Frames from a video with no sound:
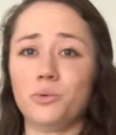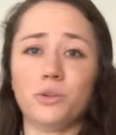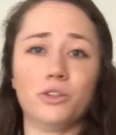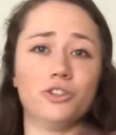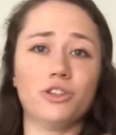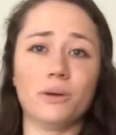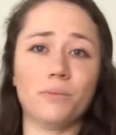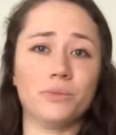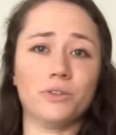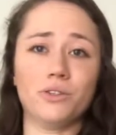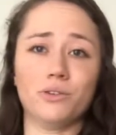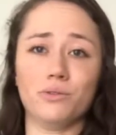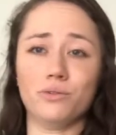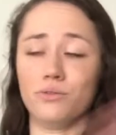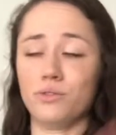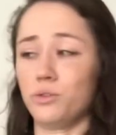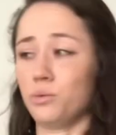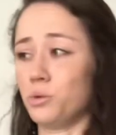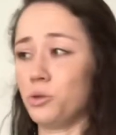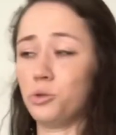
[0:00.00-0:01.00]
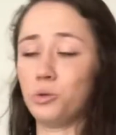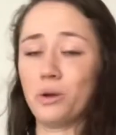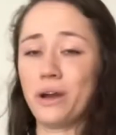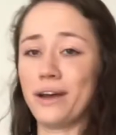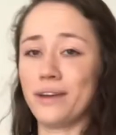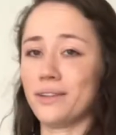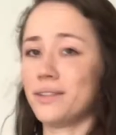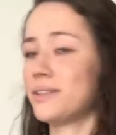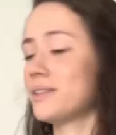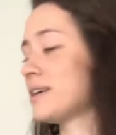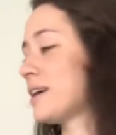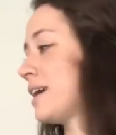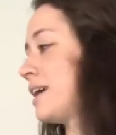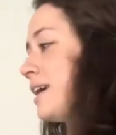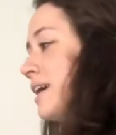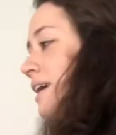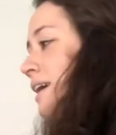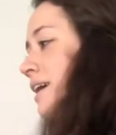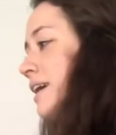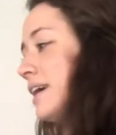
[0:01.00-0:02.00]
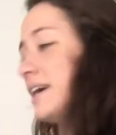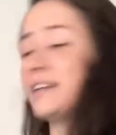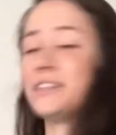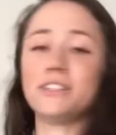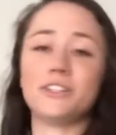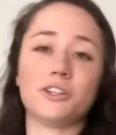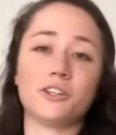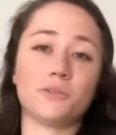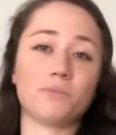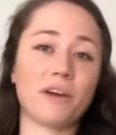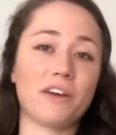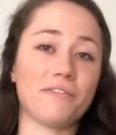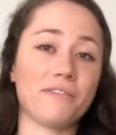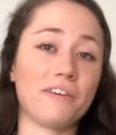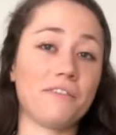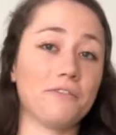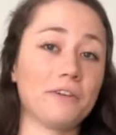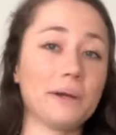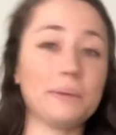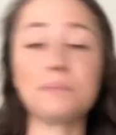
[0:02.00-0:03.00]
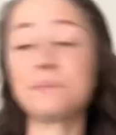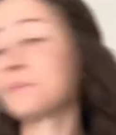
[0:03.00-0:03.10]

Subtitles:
a jumpsuit to a dress. It's just my favorite.